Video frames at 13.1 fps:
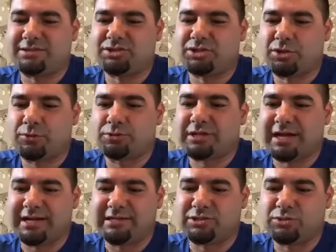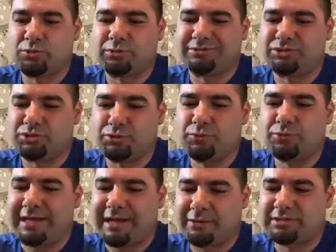Joe's High School in
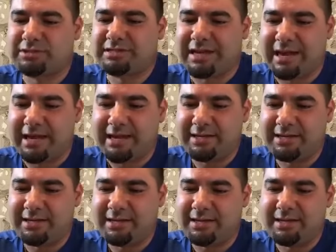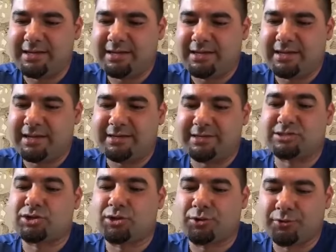2009, and is
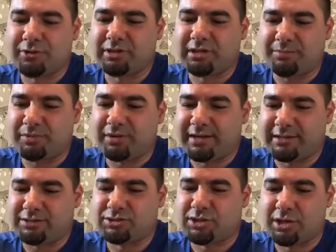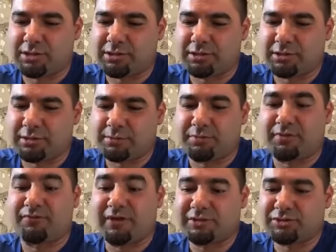currently playing soccer,
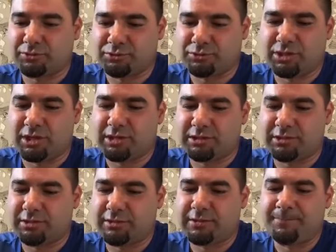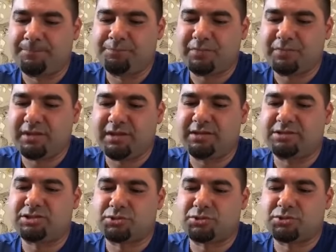professional soccer, in
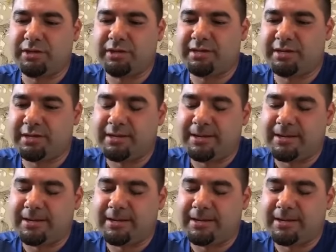Sweden.